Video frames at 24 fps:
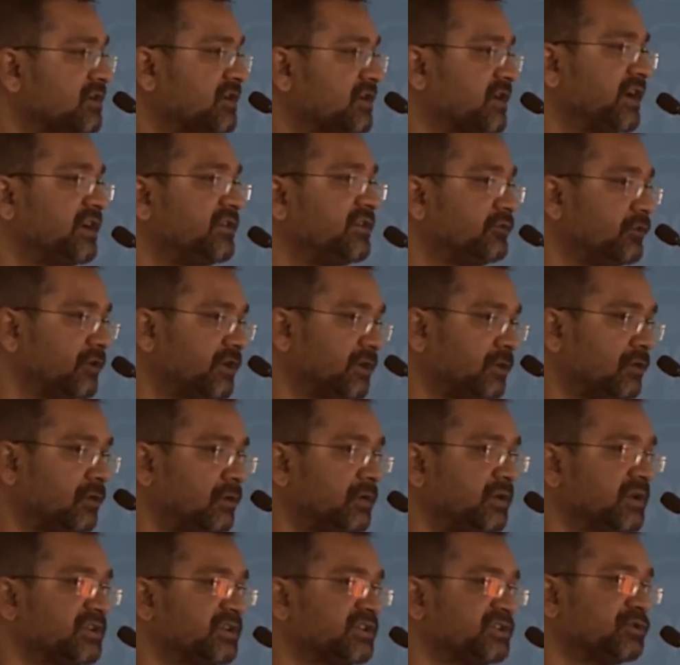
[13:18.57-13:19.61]
write for an
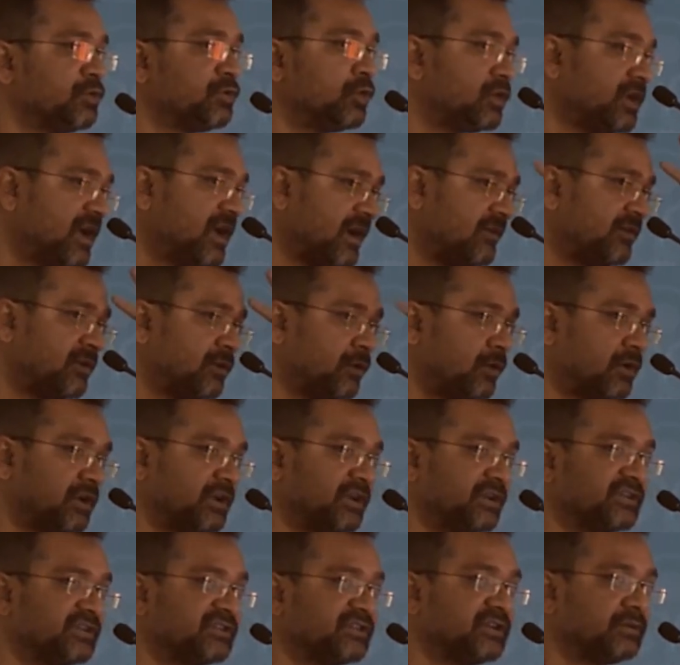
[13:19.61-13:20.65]
audience. Don't have an
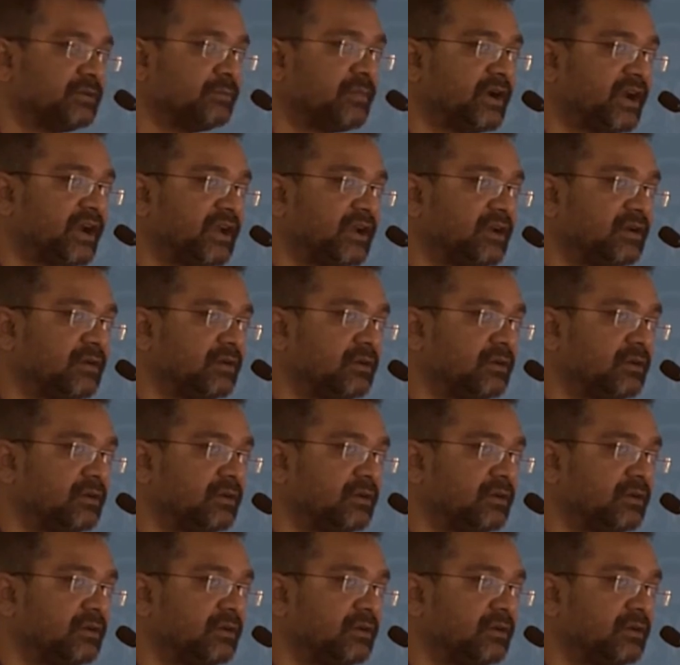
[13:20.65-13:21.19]
audience in mind.